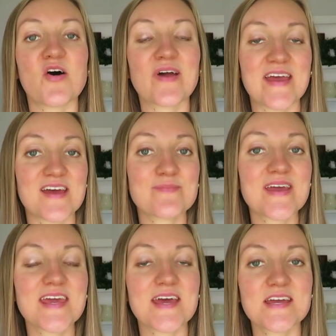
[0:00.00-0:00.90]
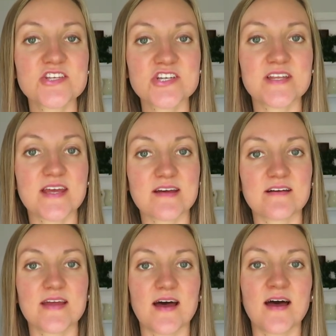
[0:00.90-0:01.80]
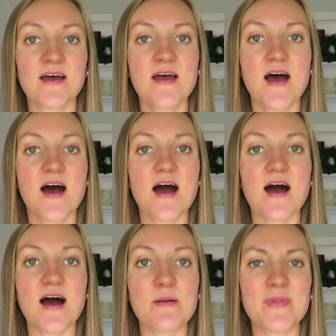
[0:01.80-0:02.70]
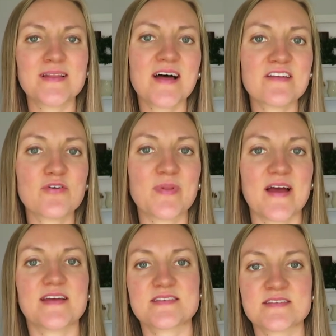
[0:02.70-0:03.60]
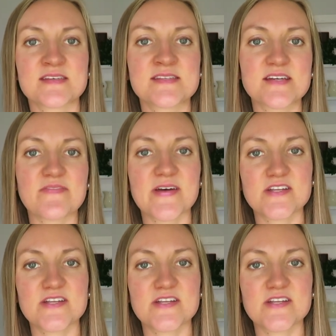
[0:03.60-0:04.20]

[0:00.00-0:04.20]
Okay, in my kitchen area, um, a lot of appliances and stuff